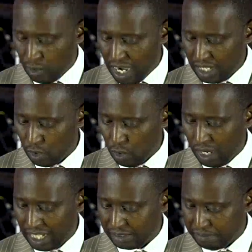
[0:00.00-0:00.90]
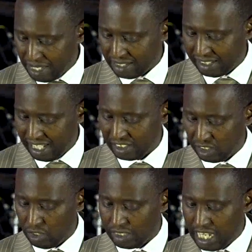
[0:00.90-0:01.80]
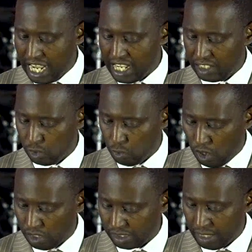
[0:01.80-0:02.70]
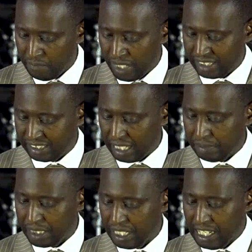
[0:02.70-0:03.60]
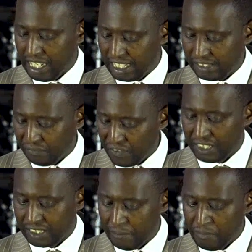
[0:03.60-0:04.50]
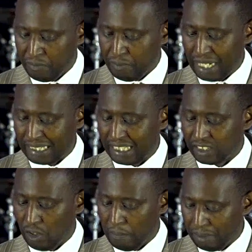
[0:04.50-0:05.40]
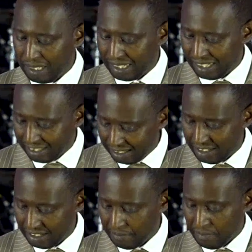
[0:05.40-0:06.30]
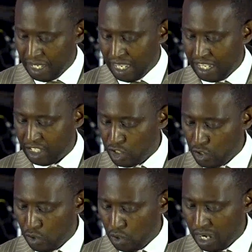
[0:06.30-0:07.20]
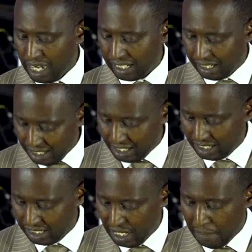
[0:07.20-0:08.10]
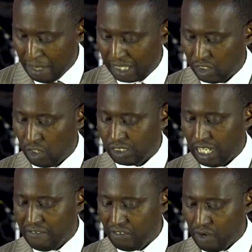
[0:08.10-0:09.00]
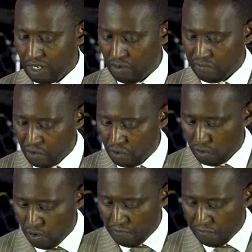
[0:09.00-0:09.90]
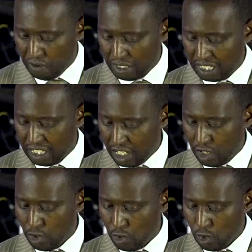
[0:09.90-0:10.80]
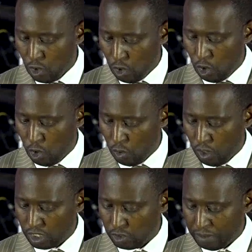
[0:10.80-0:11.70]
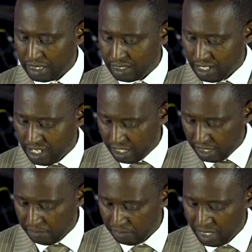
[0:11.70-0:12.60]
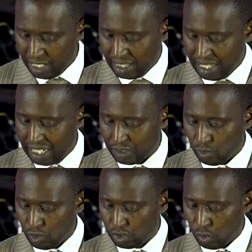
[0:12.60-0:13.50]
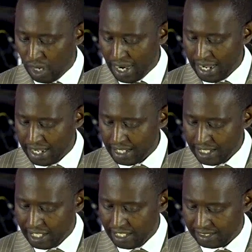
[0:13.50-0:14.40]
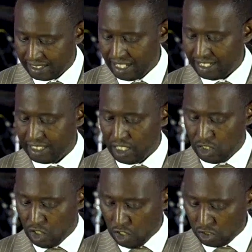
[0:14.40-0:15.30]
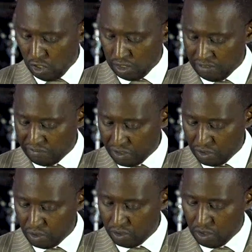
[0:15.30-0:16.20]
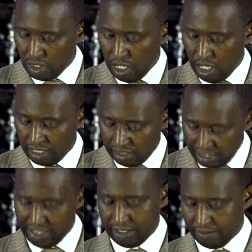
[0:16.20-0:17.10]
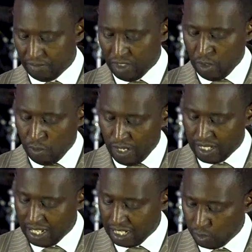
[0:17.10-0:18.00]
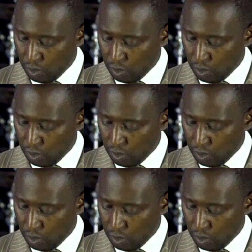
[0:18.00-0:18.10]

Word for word: one who has bathed does not need to wash except his feet, but is completely clean. And you are clean, but not every one of you. For he knew who was to betray him. That was why he said, Not all of you are clean. When he had